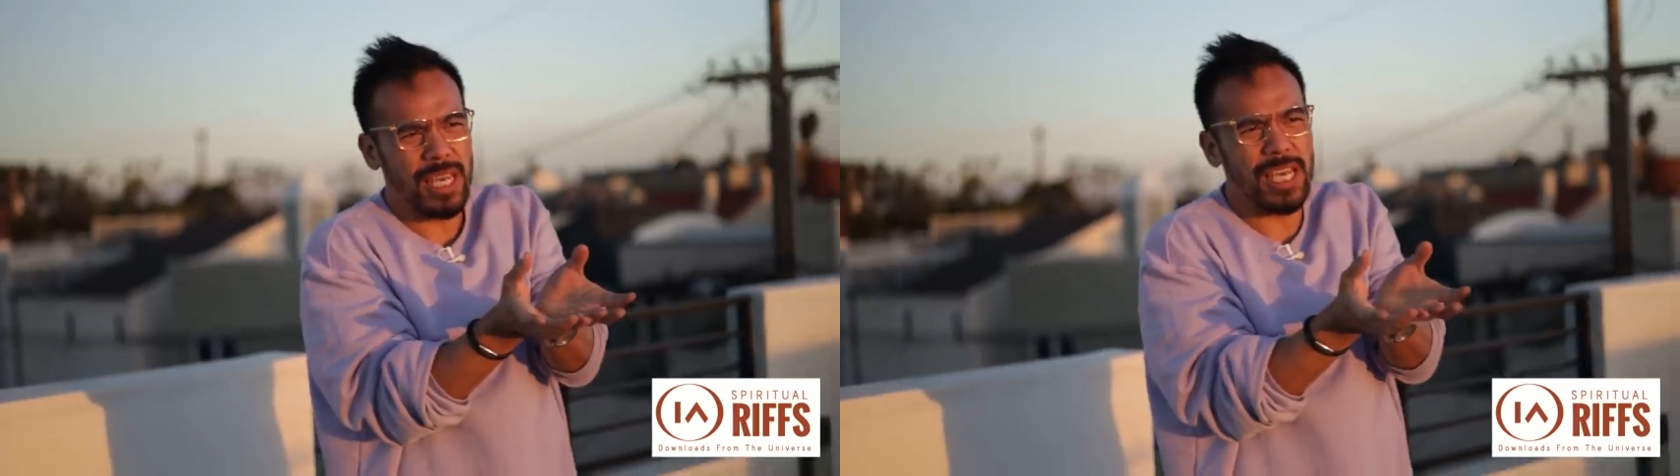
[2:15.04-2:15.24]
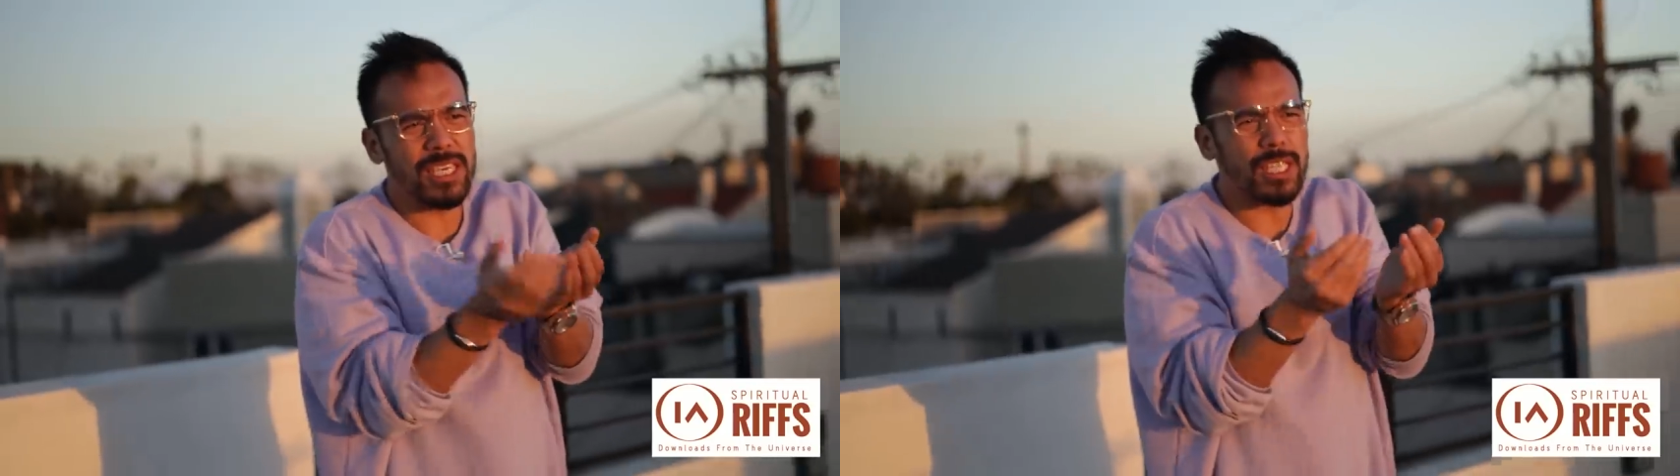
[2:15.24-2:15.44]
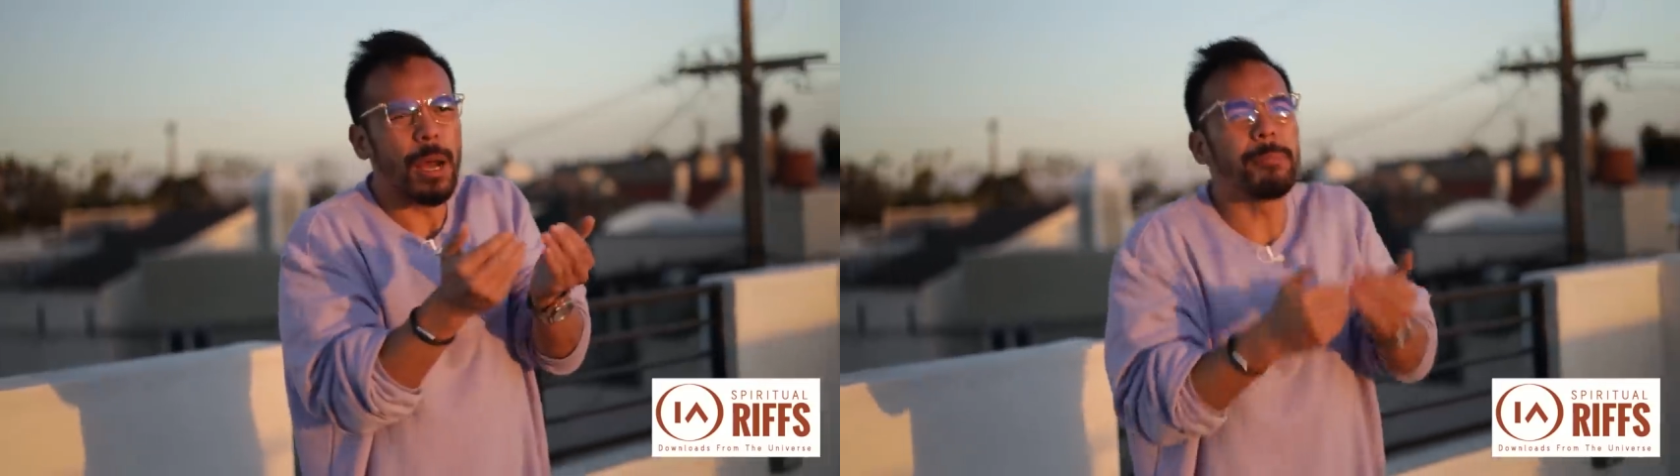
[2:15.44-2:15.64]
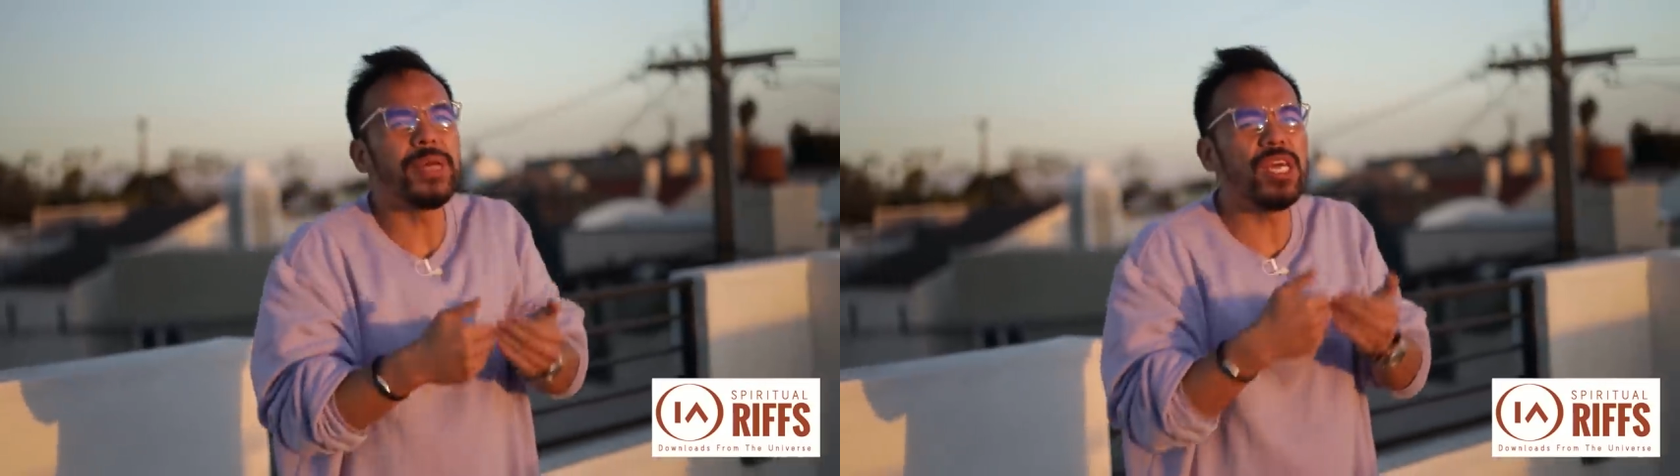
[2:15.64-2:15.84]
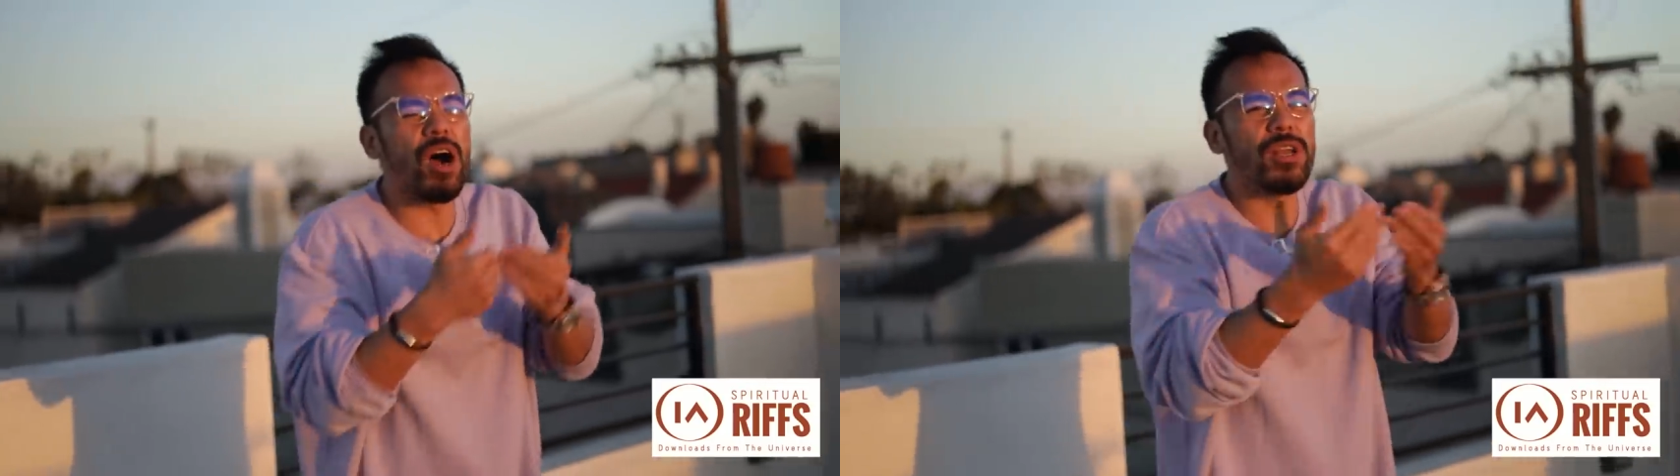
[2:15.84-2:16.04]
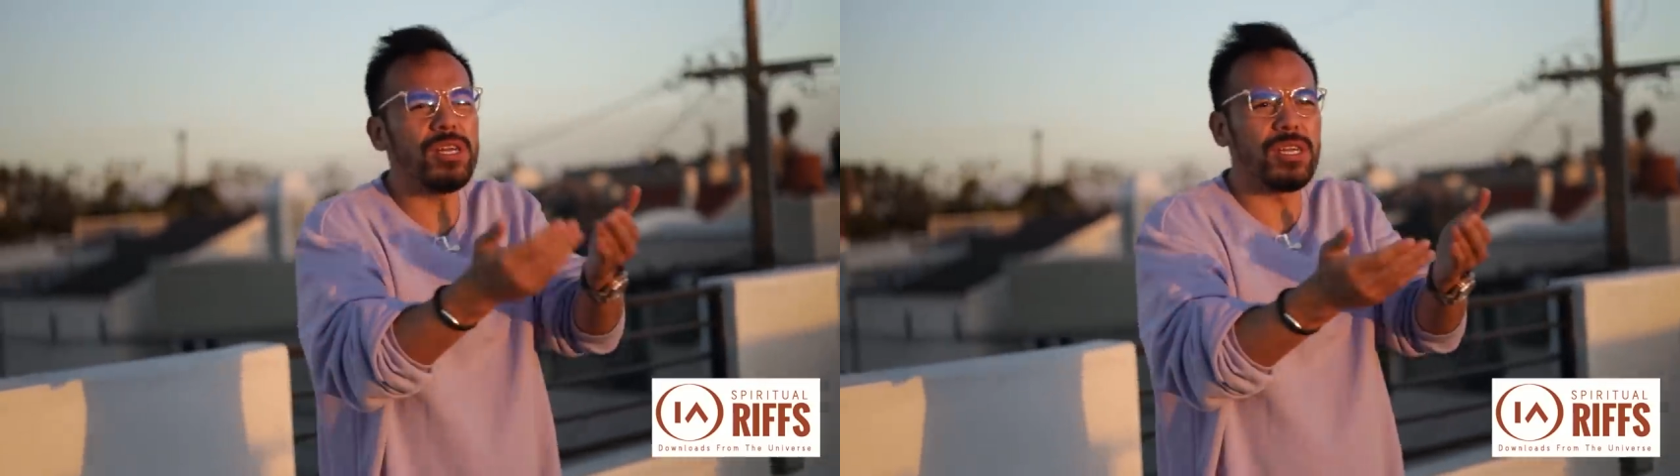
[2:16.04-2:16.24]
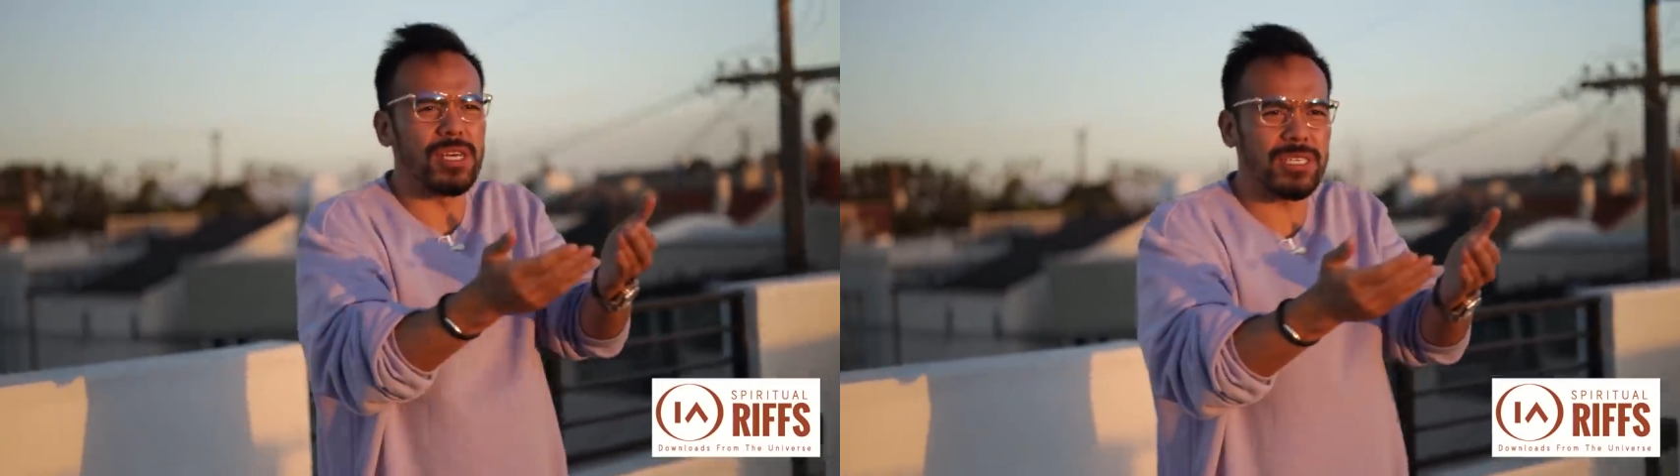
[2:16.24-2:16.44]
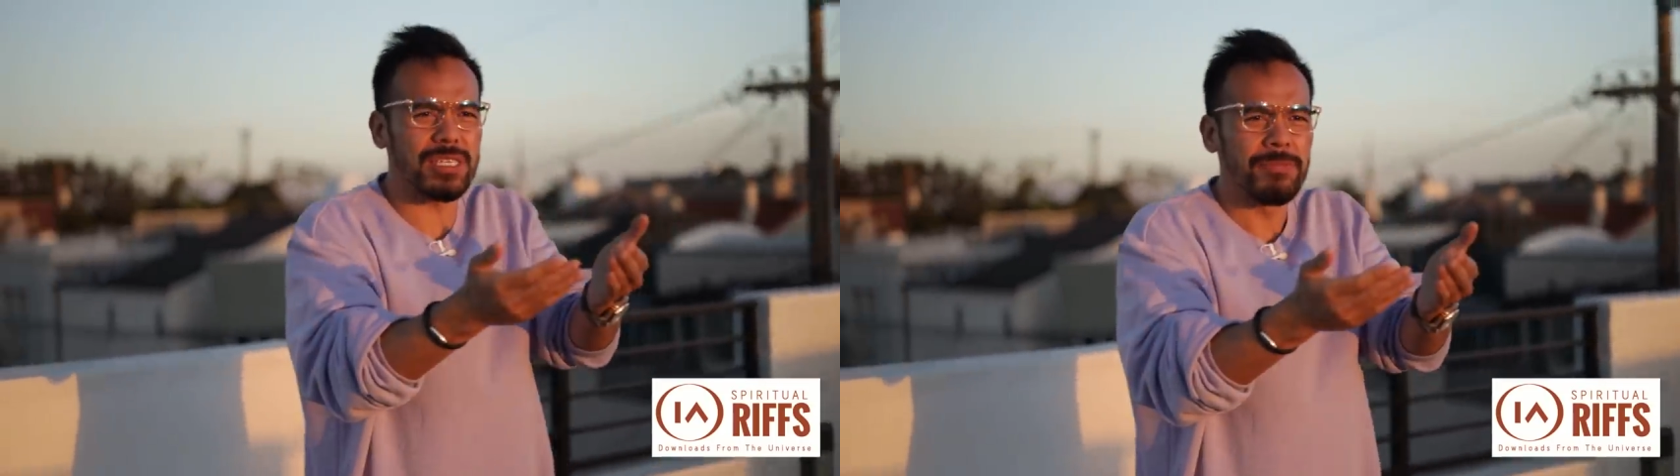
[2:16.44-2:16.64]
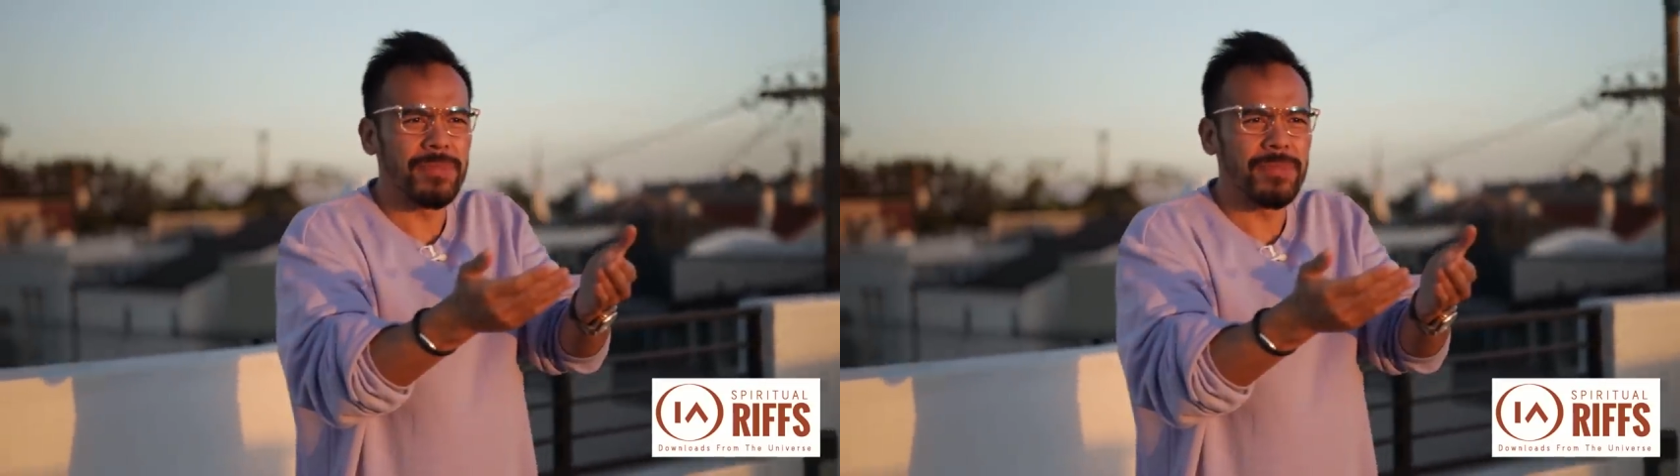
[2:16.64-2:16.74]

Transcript: is beyond us.